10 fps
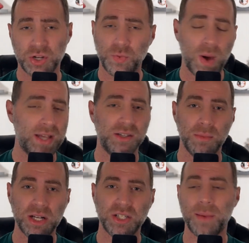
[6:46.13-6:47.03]
just way too
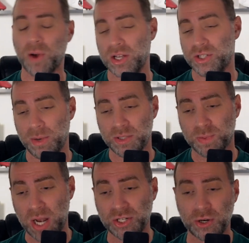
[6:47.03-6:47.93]
much. They brought too much
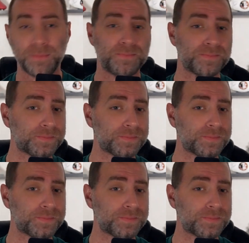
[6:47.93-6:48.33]
pressure.